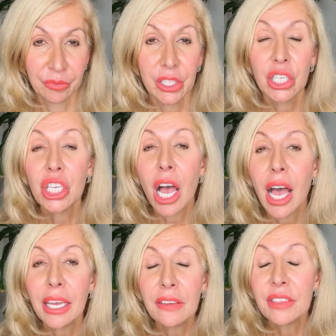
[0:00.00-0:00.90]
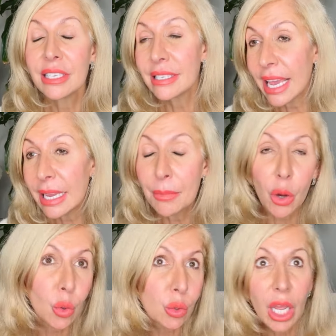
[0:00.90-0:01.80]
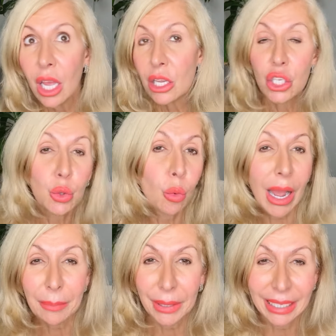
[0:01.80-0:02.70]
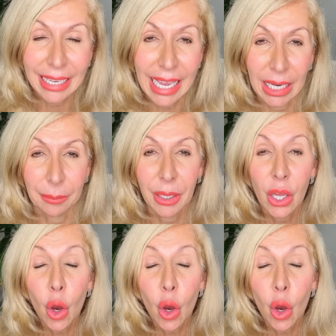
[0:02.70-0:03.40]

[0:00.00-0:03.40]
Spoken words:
you're tired of the same old swiping game,